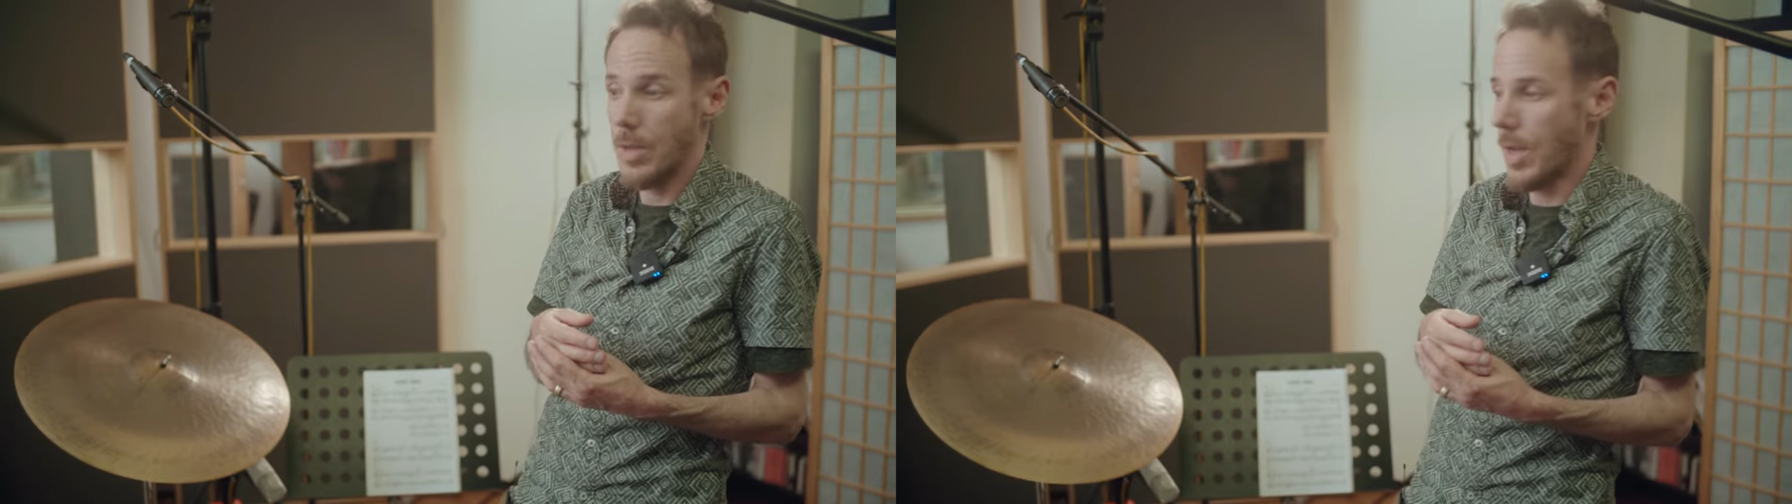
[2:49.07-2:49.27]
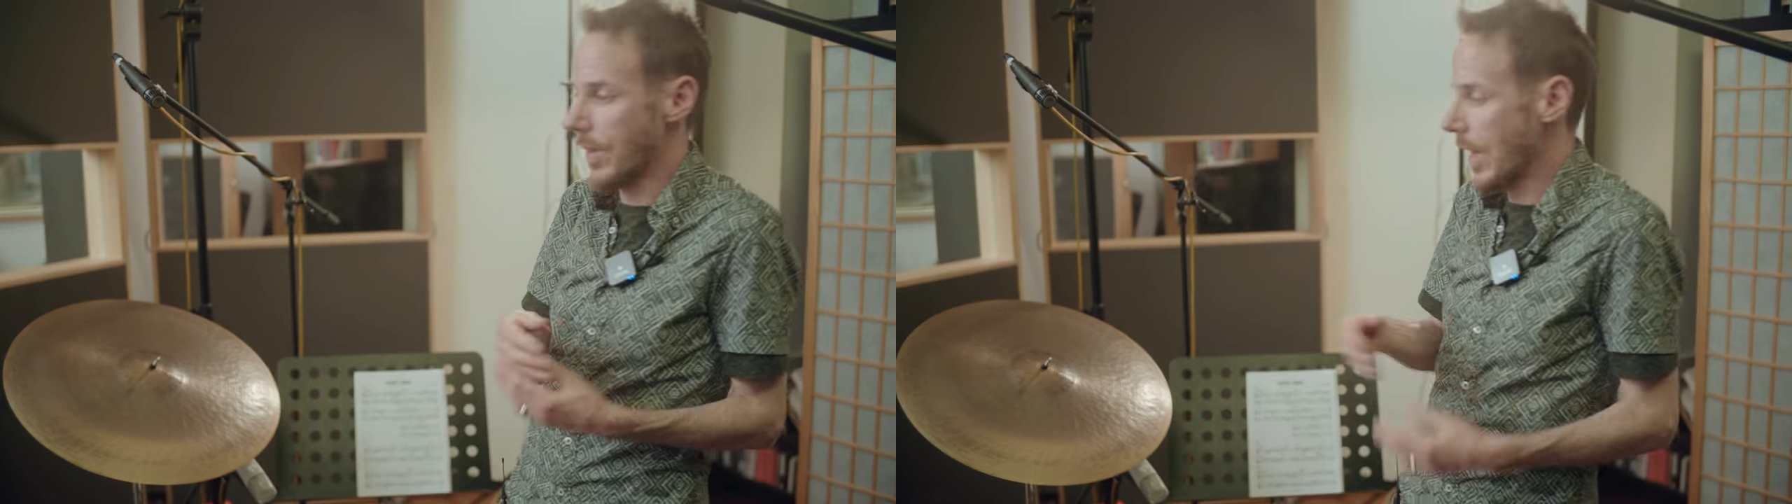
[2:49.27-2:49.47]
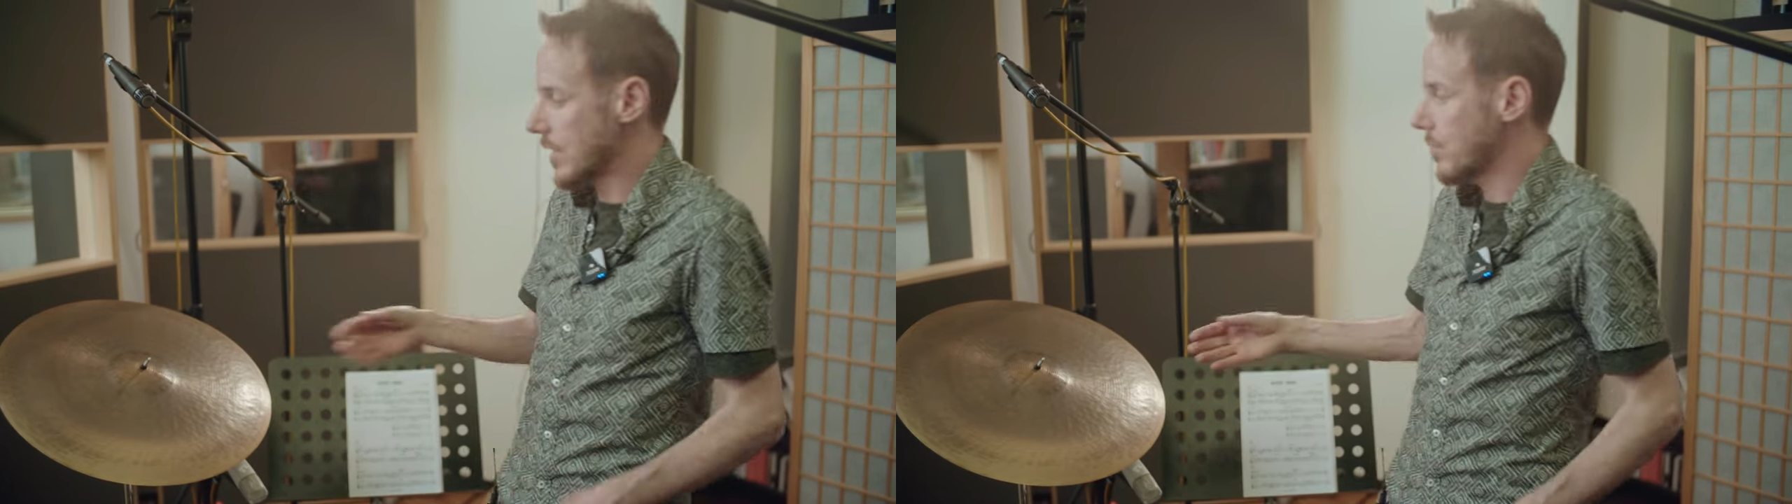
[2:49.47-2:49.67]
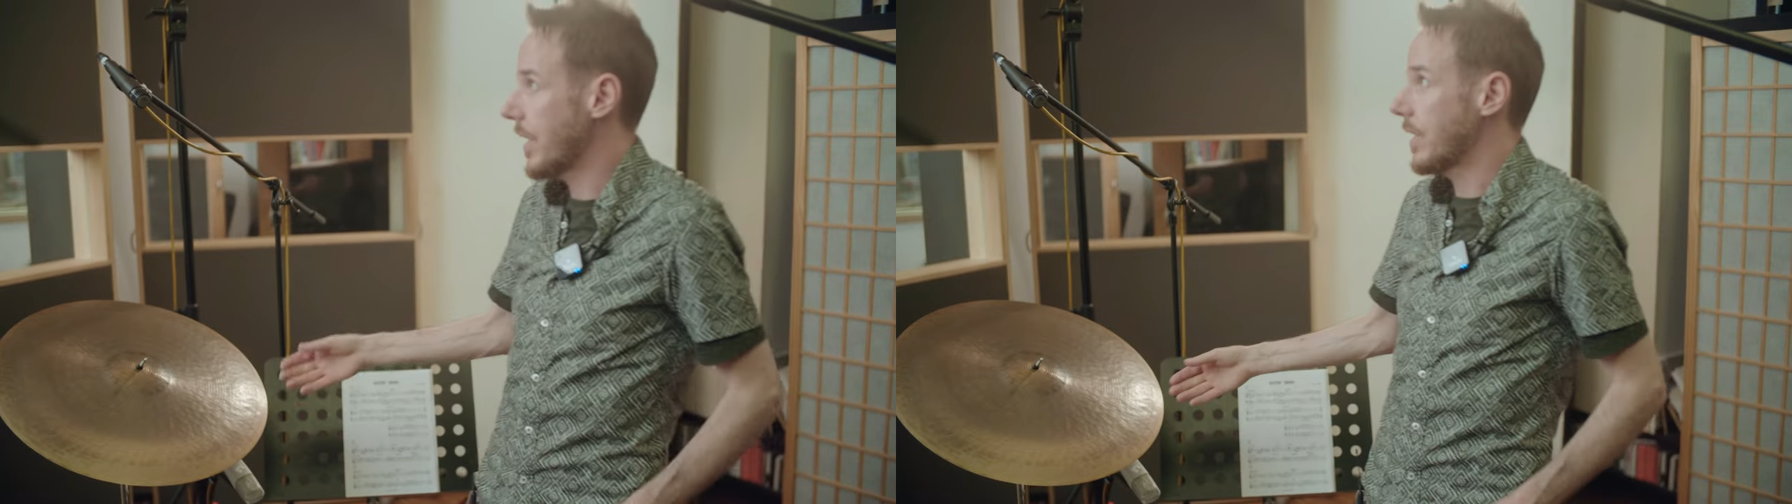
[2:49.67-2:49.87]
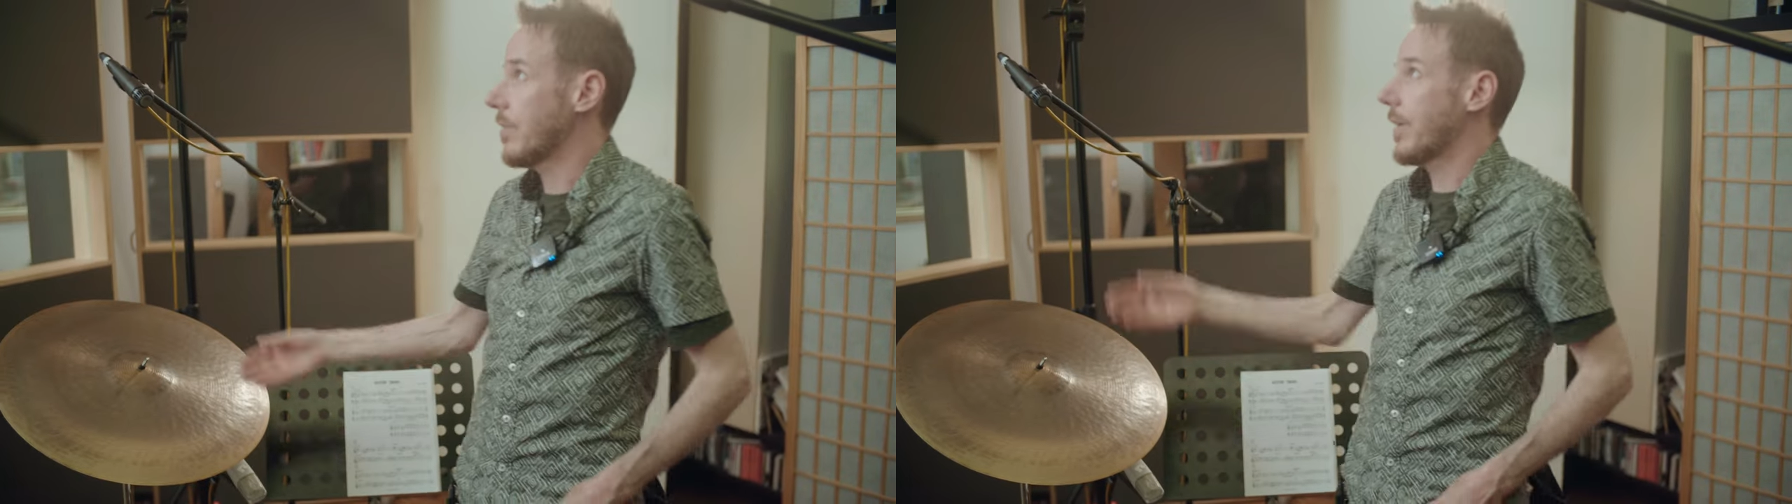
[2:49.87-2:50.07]
And as
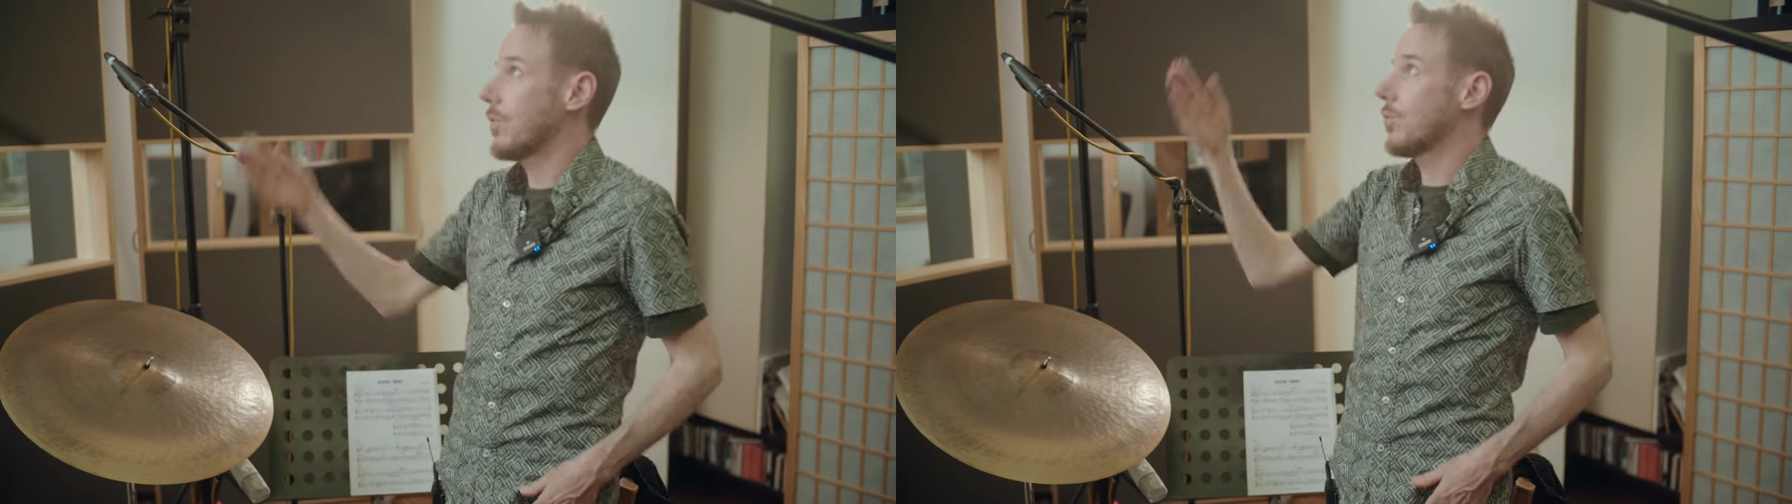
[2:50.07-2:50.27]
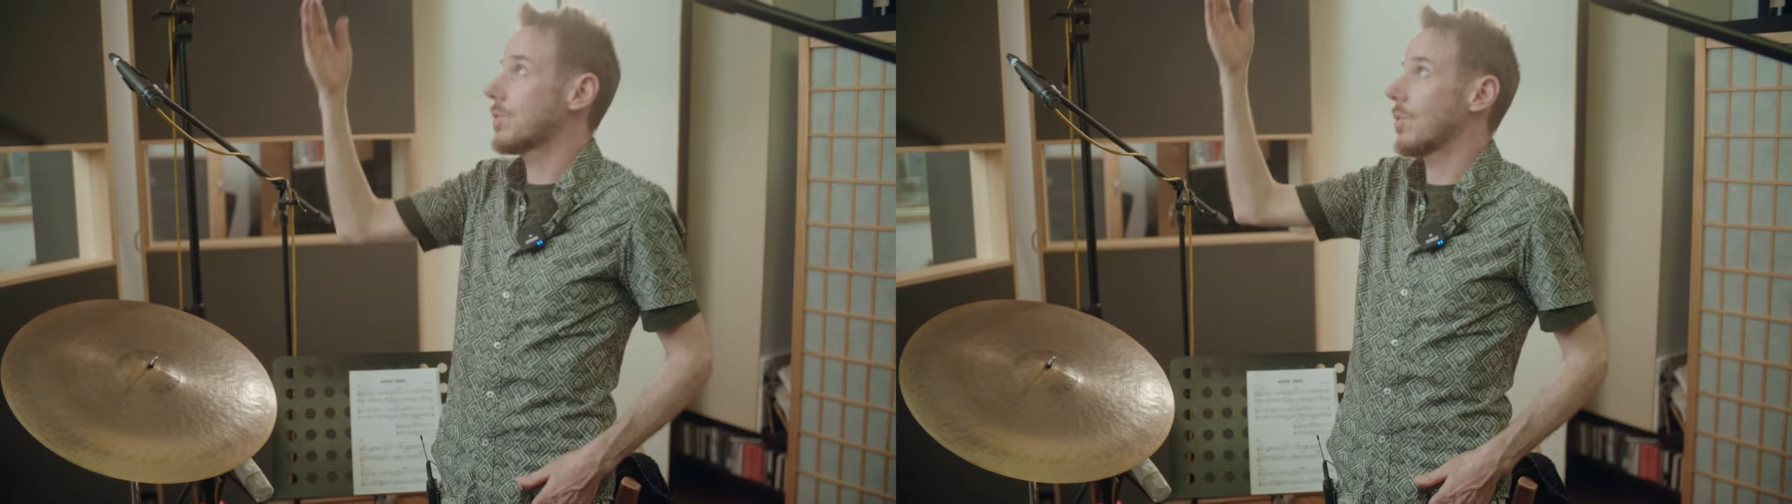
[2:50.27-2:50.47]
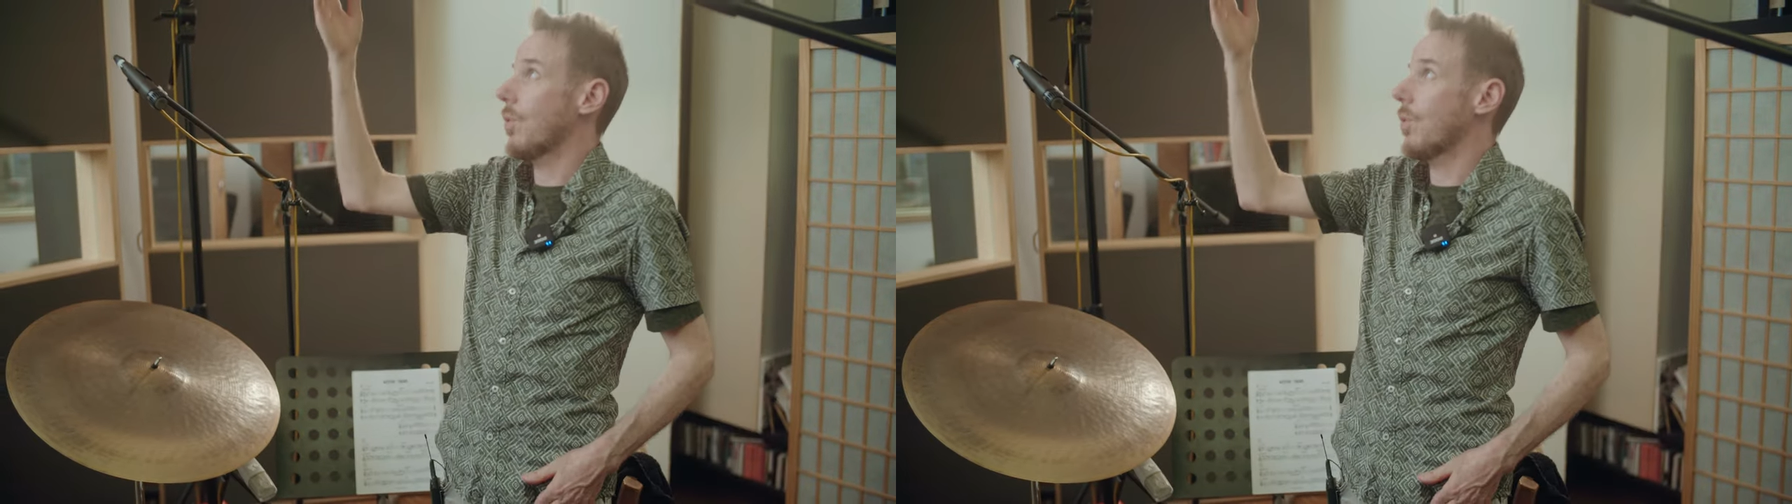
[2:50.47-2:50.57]
we anyway use the